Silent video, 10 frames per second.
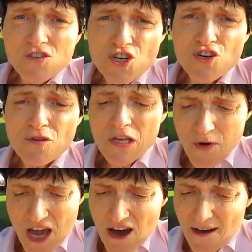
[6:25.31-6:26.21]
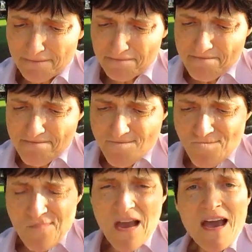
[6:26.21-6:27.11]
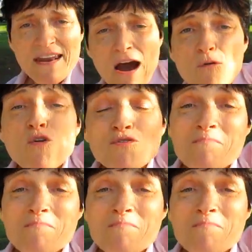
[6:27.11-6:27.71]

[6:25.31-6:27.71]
Truly we are. Now all